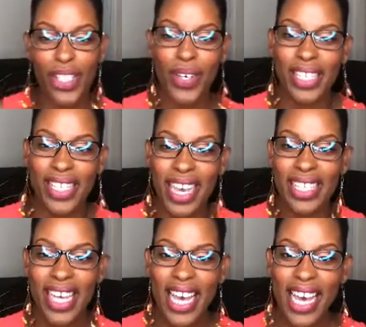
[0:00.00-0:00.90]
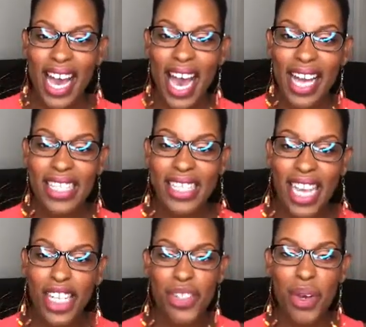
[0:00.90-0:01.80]
So it says
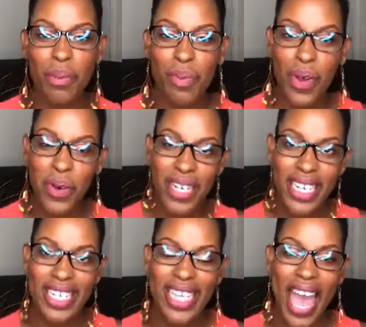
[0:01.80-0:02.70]
sexual brokenness